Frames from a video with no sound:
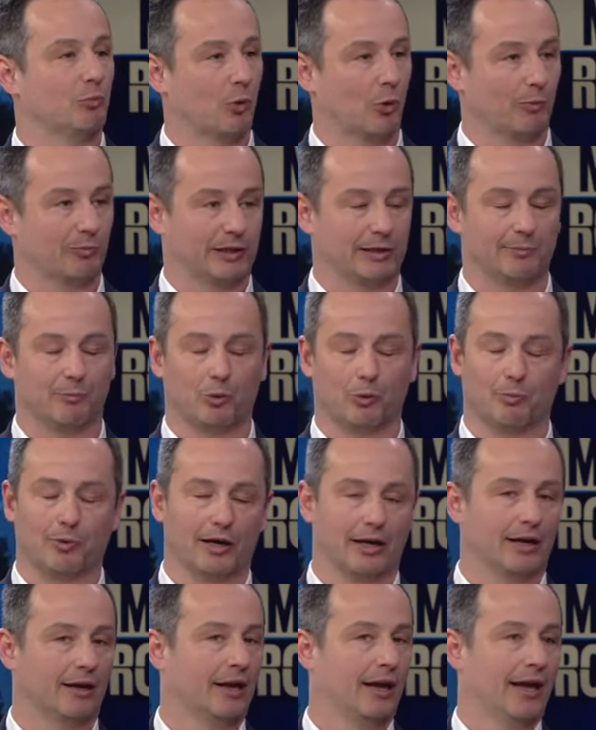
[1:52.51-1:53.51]
more people.
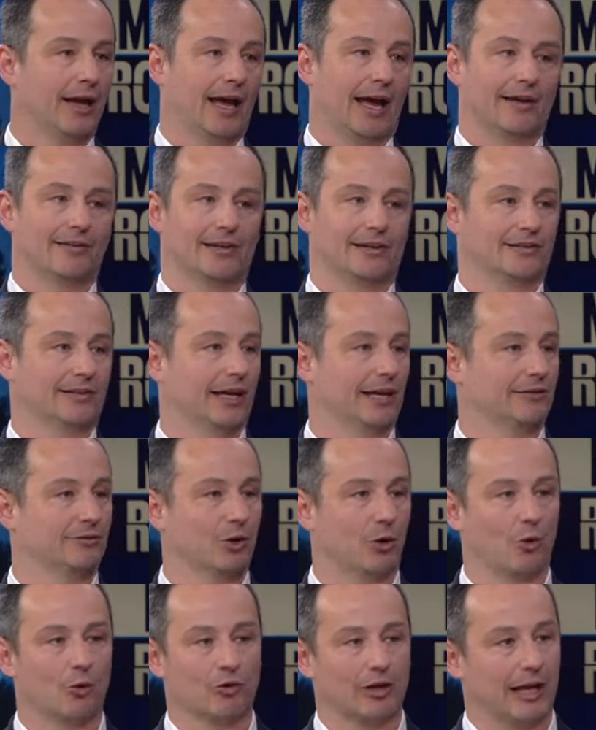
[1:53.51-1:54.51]
But as I said,
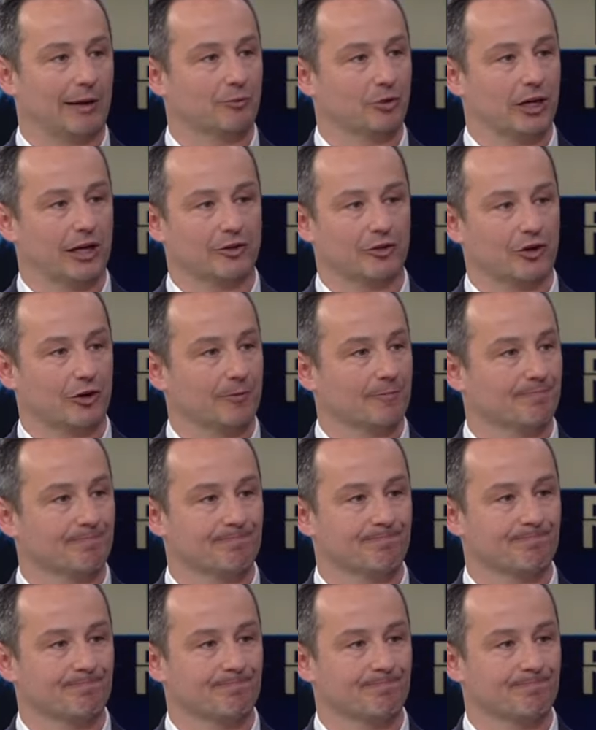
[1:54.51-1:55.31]
total game changer. It